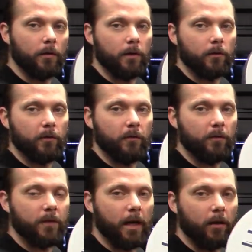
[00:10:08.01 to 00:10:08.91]
into a
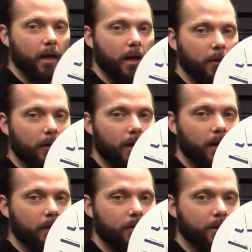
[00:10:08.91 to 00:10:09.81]
$50
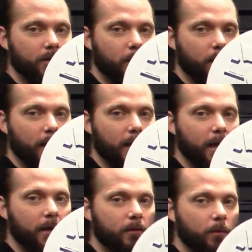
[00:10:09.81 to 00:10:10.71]
hamburger or cheeseburger, I
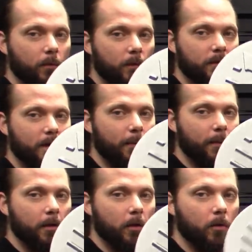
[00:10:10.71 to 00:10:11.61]
guess, with a
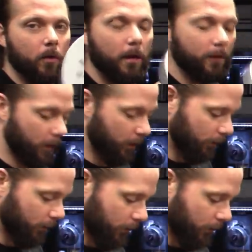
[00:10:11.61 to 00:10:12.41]
Snap-on logo on there.